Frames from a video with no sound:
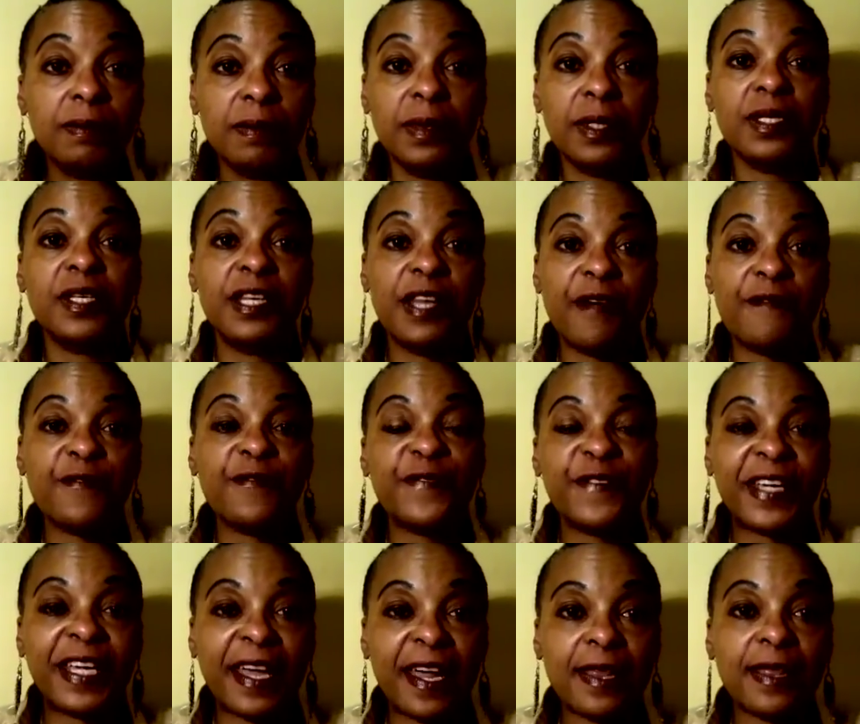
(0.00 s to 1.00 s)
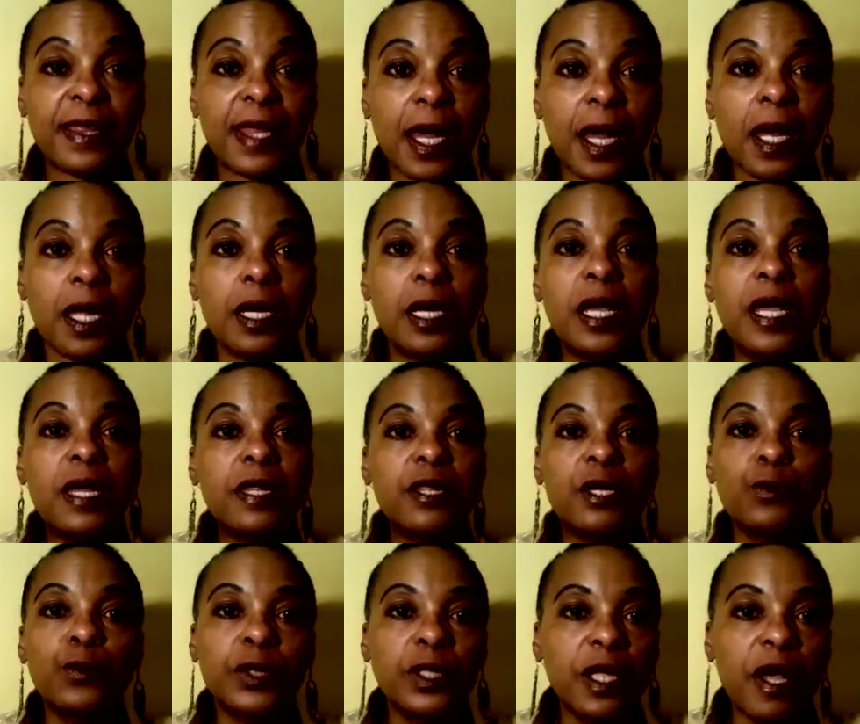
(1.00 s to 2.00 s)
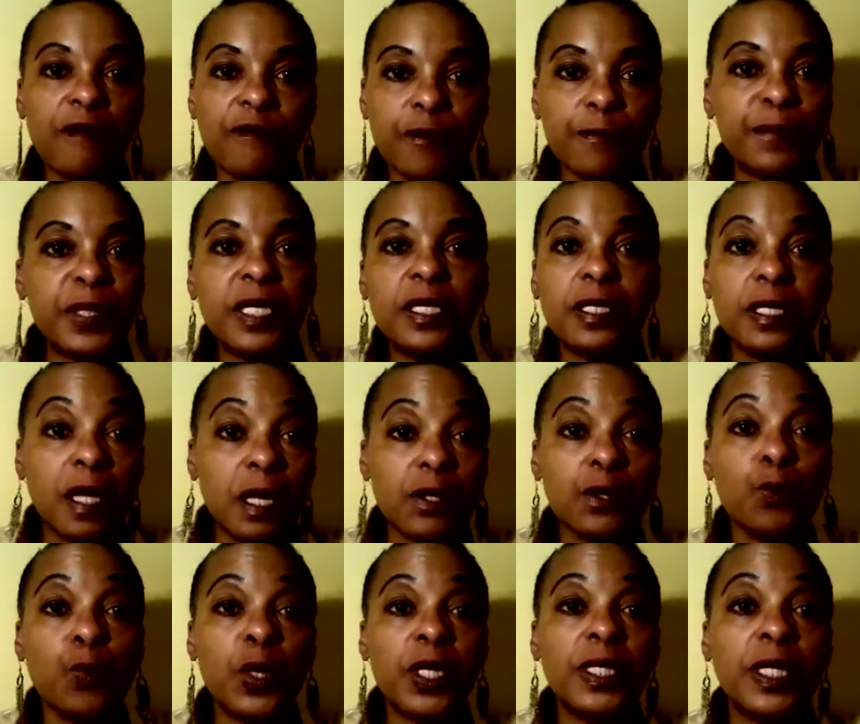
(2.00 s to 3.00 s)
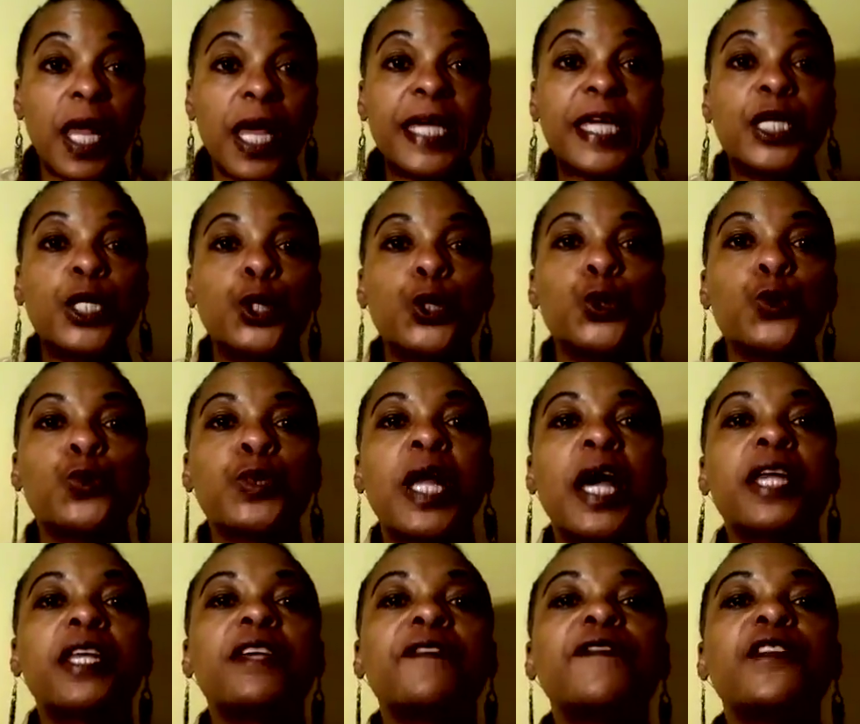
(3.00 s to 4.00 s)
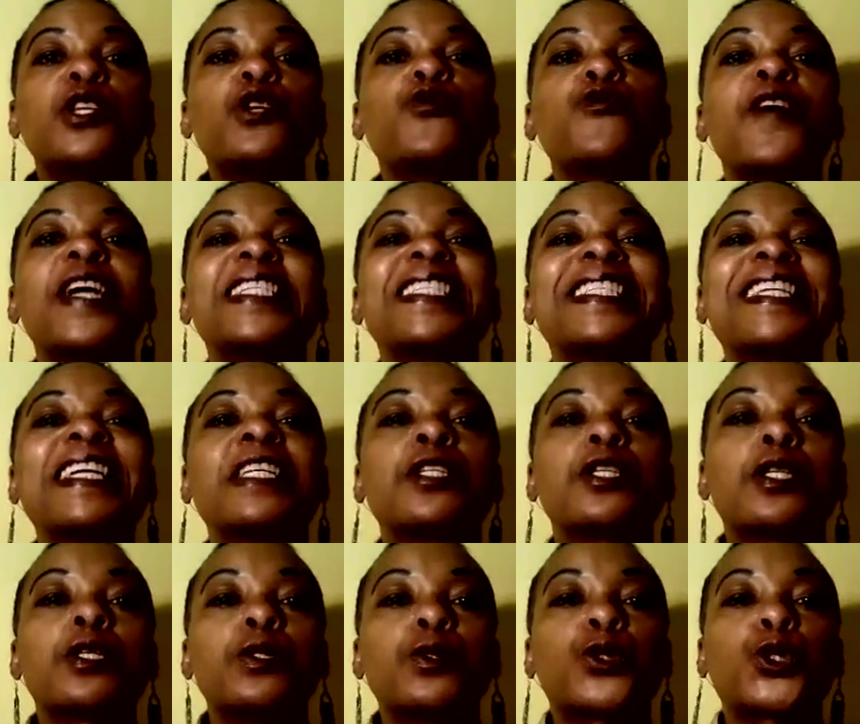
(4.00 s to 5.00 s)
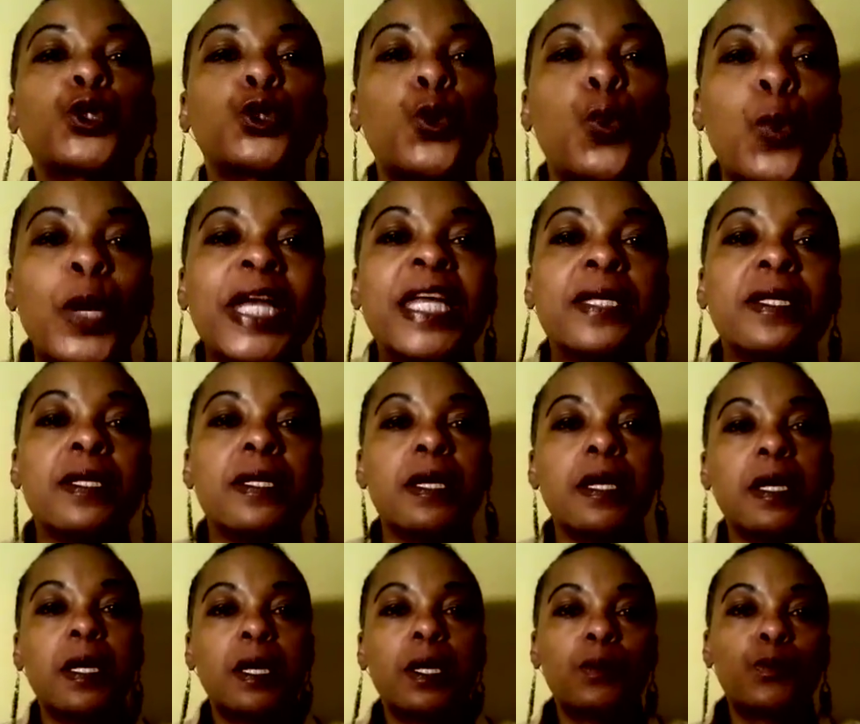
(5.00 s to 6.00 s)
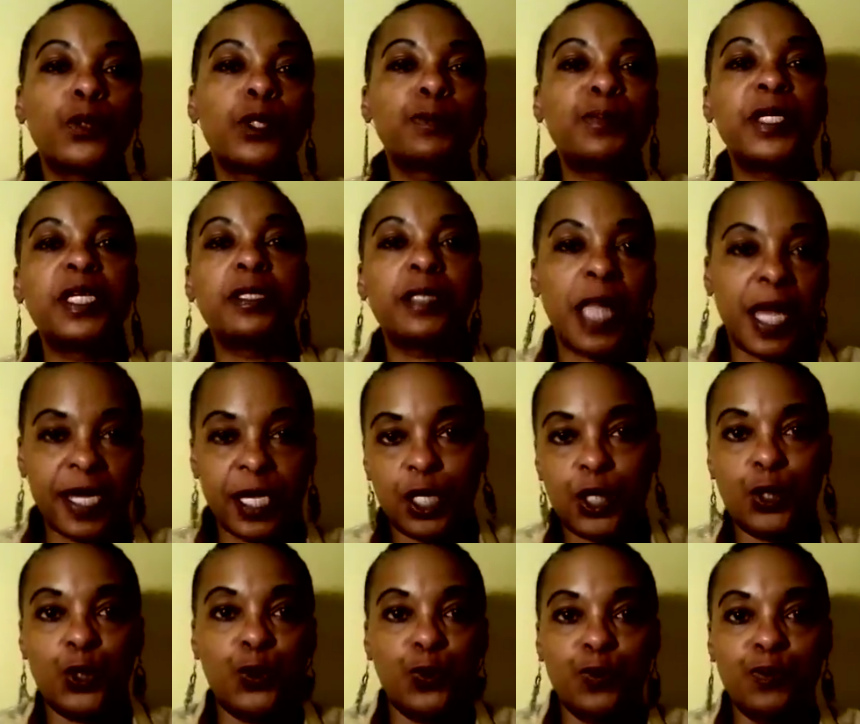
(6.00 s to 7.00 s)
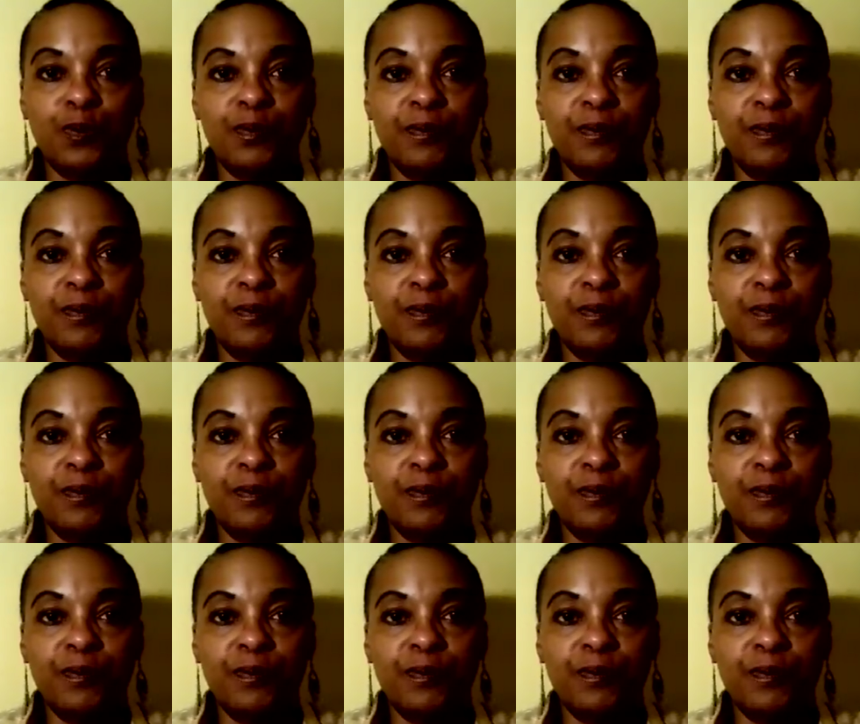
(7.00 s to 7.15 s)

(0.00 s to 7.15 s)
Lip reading: Never forget that. There will never be another one like you. Not even your identical twin would be like you.